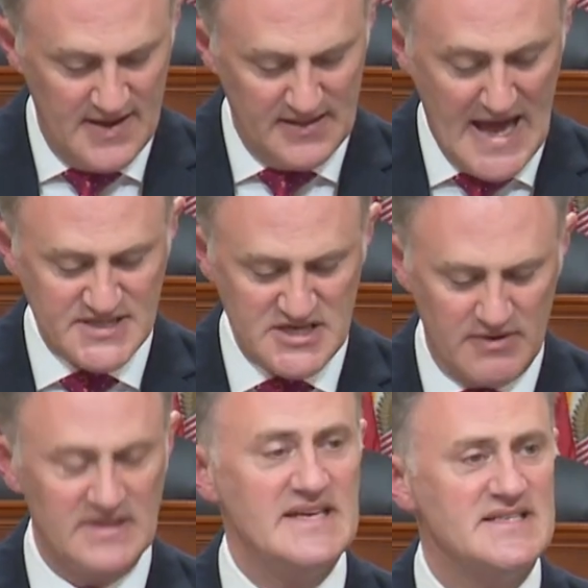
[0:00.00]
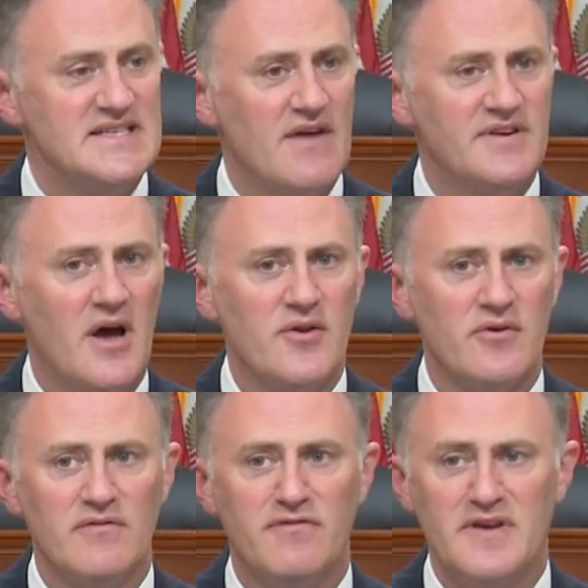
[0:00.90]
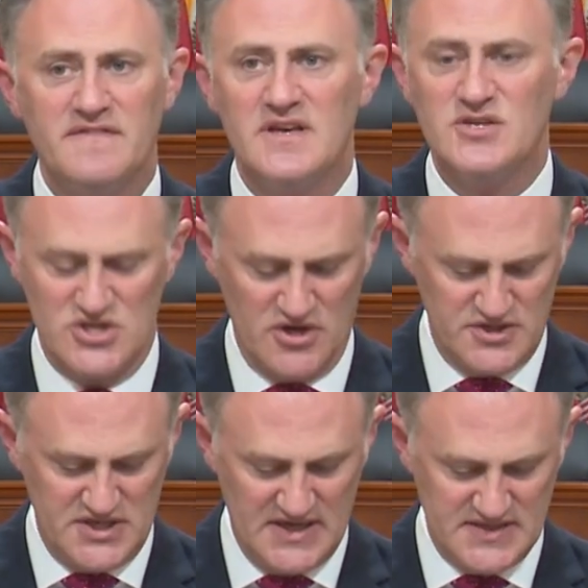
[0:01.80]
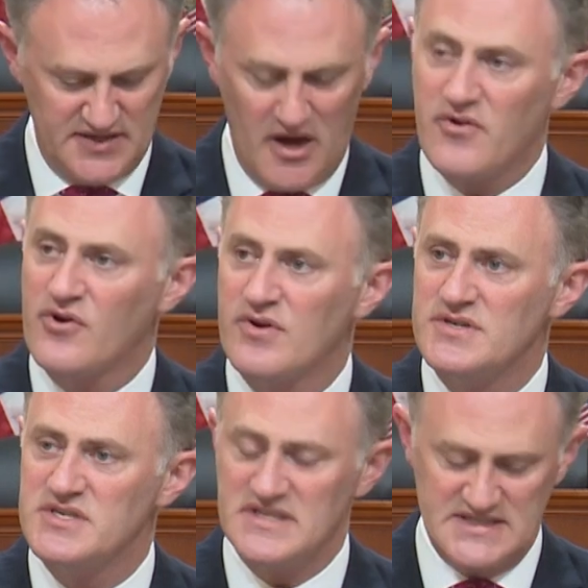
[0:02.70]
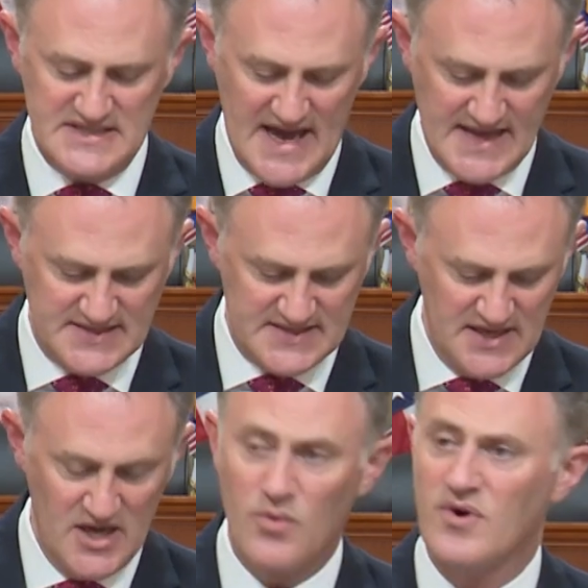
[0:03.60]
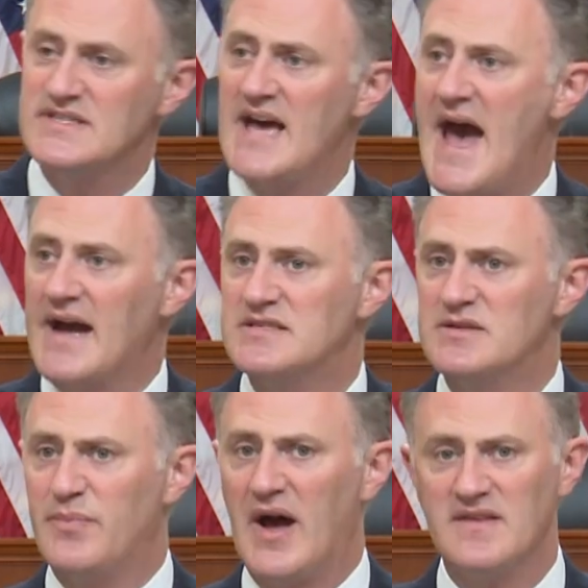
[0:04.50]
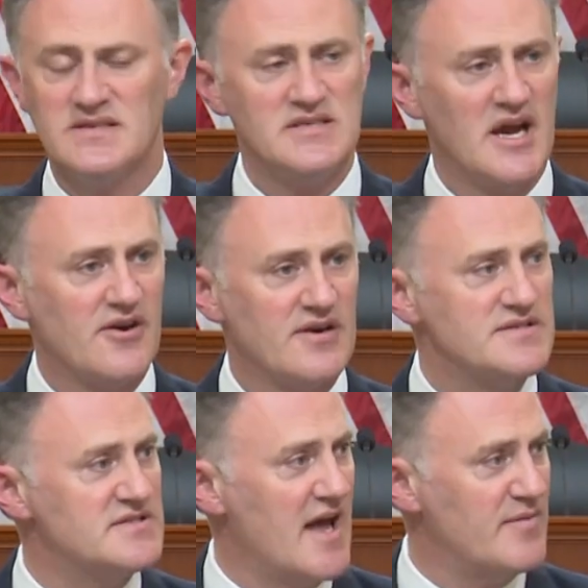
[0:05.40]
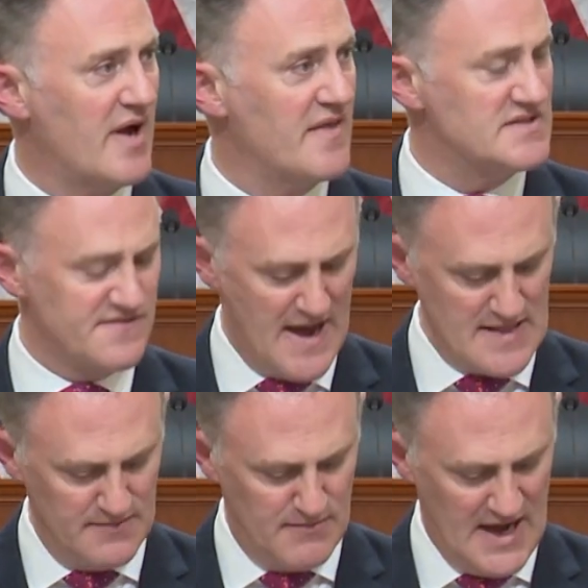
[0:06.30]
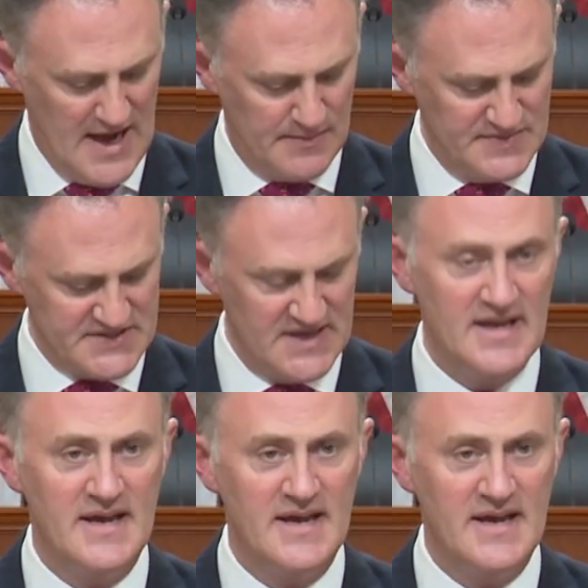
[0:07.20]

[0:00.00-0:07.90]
Last year, at least 750 churches and other Christian sites were attacked by these terrorists and by these violent mobs.